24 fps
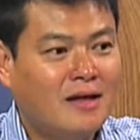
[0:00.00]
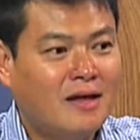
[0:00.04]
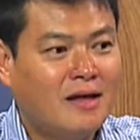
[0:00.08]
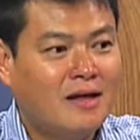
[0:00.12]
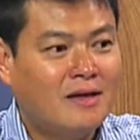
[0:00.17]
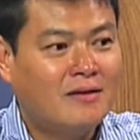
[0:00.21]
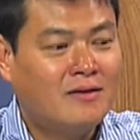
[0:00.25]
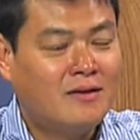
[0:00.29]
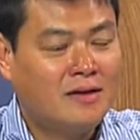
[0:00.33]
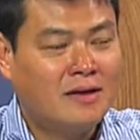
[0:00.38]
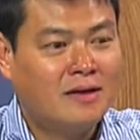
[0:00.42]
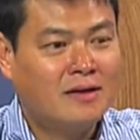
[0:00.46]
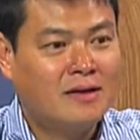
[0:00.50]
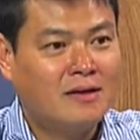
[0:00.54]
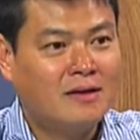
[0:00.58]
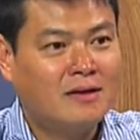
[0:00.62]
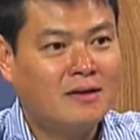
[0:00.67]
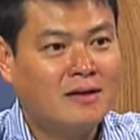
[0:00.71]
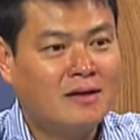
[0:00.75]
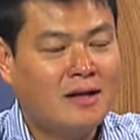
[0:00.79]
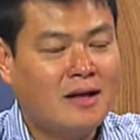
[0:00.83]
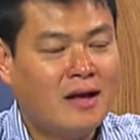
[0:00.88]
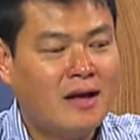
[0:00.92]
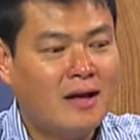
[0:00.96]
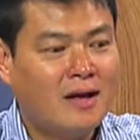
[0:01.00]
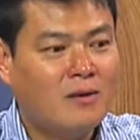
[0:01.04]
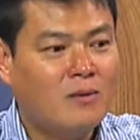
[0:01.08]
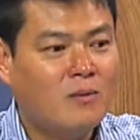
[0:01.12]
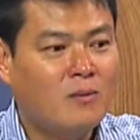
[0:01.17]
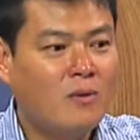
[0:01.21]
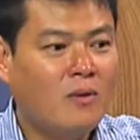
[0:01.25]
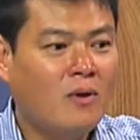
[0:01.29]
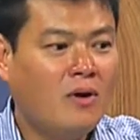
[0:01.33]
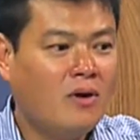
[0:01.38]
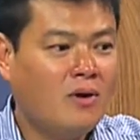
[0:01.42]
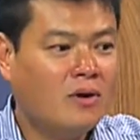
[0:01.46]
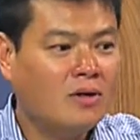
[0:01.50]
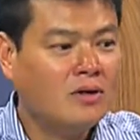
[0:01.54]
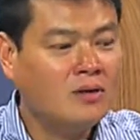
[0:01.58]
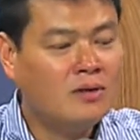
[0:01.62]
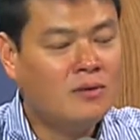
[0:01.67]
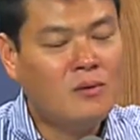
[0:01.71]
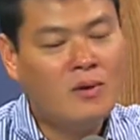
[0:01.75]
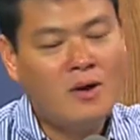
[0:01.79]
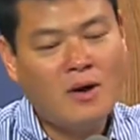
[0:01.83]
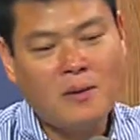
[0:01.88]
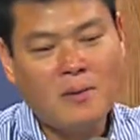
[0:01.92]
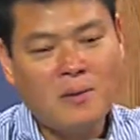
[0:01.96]
thinking that, well, you
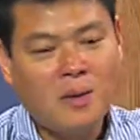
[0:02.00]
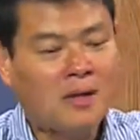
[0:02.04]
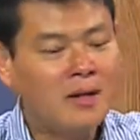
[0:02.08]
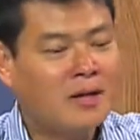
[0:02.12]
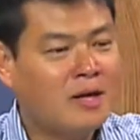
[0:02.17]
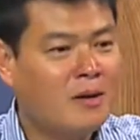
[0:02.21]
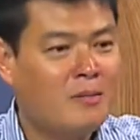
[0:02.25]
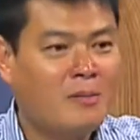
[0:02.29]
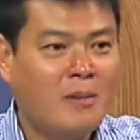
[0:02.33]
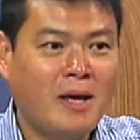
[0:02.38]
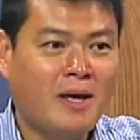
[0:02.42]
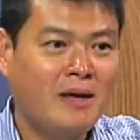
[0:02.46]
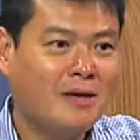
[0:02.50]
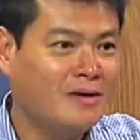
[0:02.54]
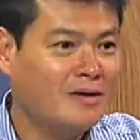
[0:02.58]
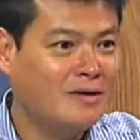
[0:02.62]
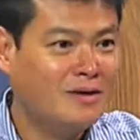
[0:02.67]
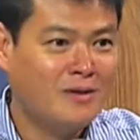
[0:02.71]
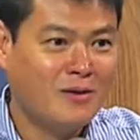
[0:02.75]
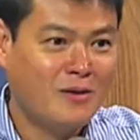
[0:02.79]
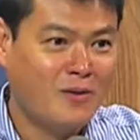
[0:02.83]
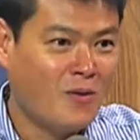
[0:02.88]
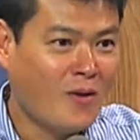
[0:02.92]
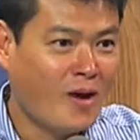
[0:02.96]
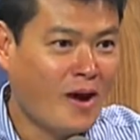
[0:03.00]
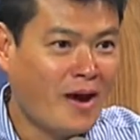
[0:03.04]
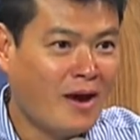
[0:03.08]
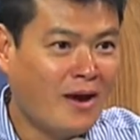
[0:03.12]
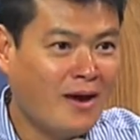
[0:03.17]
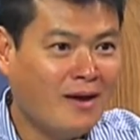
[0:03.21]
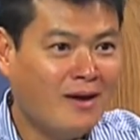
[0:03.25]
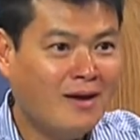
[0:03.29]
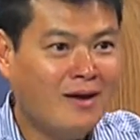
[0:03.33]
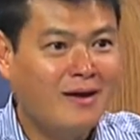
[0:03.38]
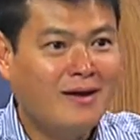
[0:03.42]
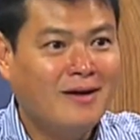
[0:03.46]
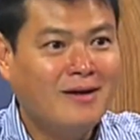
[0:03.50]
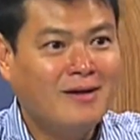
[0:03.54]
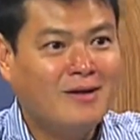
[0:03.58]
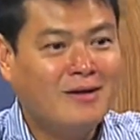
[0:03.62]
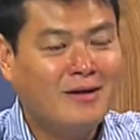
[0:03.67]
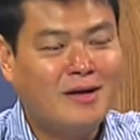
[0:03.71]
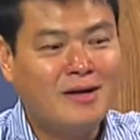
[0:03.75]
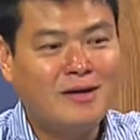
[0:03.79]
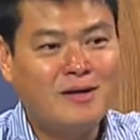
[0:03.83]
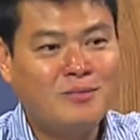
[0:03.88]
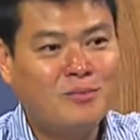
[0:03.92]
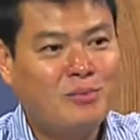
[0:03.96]
know what, I'm going to get paid either way.
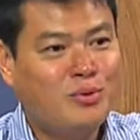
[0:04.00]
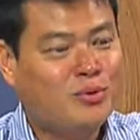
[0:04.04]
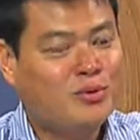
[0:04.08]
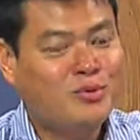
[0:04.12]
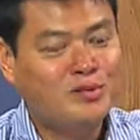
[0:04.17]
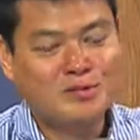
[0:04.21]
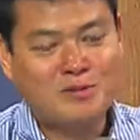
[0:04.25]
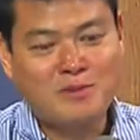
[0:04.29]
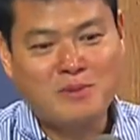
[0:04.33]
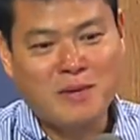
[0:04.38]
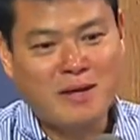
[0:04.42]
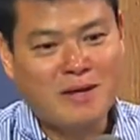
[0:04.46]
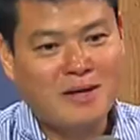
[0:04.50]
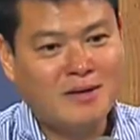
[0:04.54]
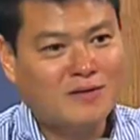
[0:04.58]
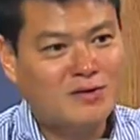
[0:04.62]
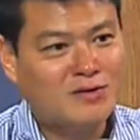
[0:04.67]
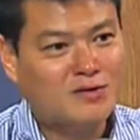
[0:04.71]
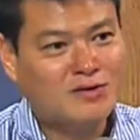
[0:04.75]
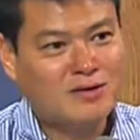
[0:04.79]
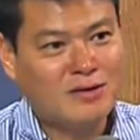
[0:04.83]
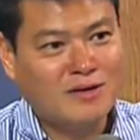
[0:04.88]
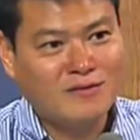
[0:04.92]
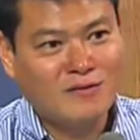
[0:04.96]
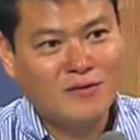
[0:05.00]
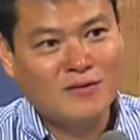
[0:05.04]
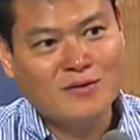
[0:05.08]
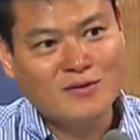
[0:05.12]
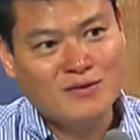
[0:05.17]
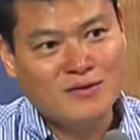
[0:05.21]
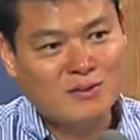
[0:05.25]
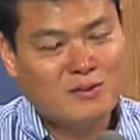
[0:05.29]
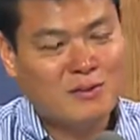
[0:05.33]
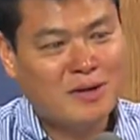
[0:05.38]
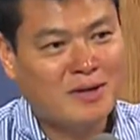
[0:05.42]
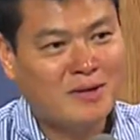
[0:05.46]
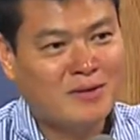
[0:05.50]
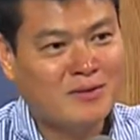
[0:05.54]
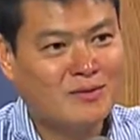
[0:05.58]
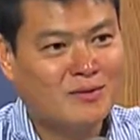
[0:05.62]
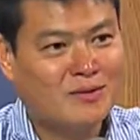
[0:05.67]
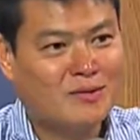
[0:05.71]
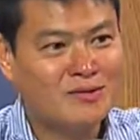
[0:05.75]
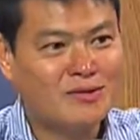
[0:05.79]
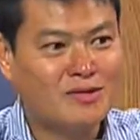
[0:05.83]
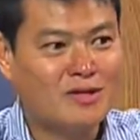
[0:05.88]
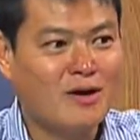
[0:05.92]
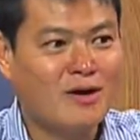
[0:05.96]
They can put this plan, shuffle this plan on
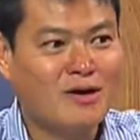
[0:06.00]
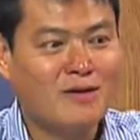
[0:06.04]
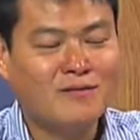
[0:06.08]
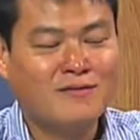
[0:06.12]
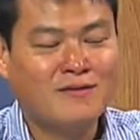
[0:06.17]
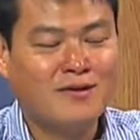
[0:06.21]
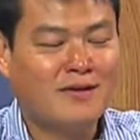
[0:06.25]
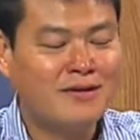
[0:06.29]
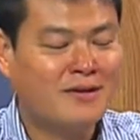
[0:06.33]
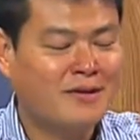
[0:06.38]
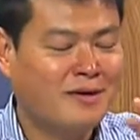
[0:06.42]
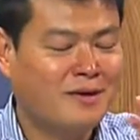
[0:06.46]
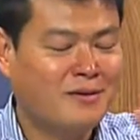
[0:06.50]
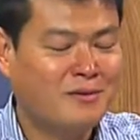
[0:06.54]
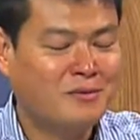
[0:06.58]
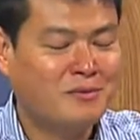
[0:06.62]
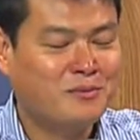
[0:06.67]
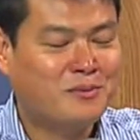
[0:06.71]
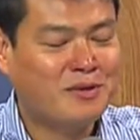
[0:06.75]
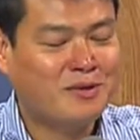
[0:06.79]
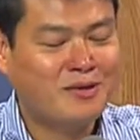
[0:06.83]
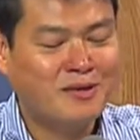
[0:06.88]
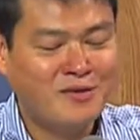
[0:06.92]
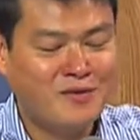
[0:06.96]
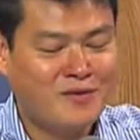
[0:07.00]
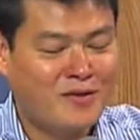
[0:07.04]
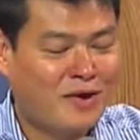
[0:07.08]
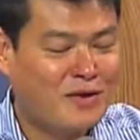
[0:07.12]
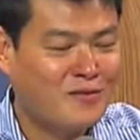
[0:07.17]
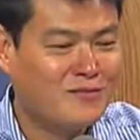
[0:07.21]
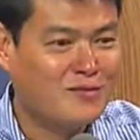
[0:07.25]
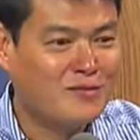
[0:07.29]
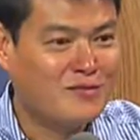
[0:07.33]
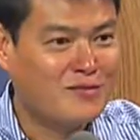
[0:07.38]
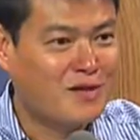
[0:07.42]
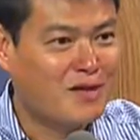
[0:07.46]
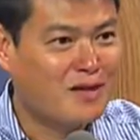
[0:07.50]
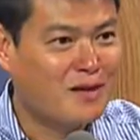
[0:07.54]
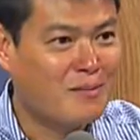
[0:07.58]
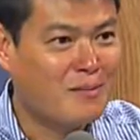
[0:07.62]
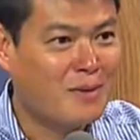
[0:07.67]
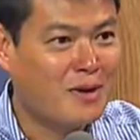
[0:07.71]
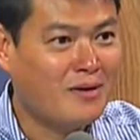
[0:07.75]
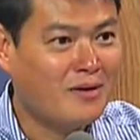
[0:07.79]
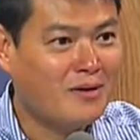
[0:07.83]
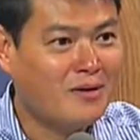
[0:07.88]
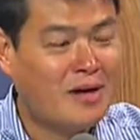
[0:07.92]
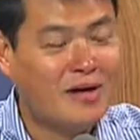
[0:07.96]
the shelf, and they never have to think
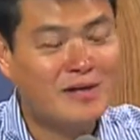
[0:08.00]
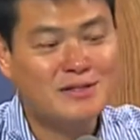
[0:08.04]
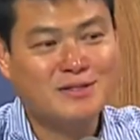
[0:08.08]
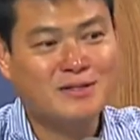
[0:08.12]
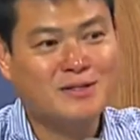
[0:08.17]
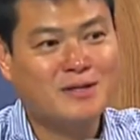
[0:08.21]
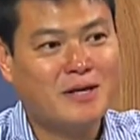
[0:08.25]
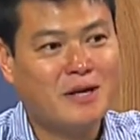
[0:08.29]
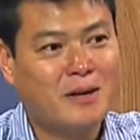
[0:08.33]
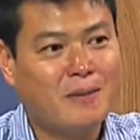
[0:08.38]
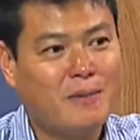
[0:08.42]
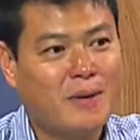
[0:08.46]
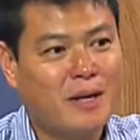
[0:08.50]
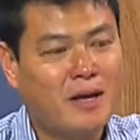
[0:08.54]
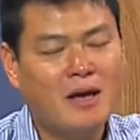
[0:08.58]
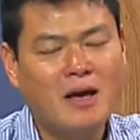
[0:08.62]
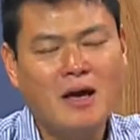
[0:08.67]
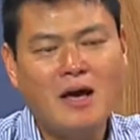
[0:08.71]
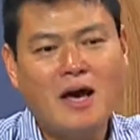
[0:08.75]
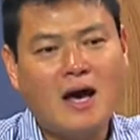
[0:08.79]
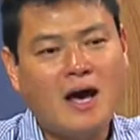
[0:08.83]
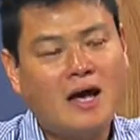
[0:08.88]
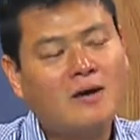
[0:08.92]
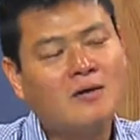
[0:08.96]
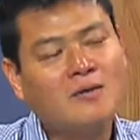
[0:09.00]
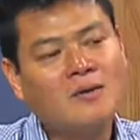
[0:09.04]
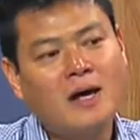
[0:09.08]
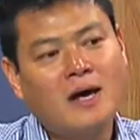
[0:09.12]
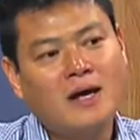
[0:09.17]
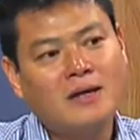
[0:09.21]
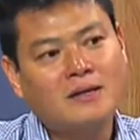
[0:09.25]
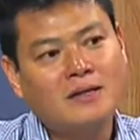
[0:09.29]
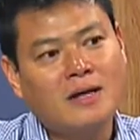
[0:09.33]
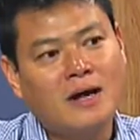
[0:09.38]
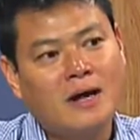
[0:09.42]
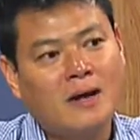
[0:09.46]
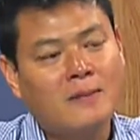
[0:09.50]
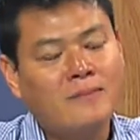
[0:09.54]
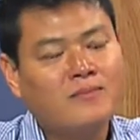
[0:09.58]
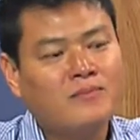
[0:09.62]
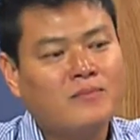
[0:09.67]
about it. I still get paid. I don't like that.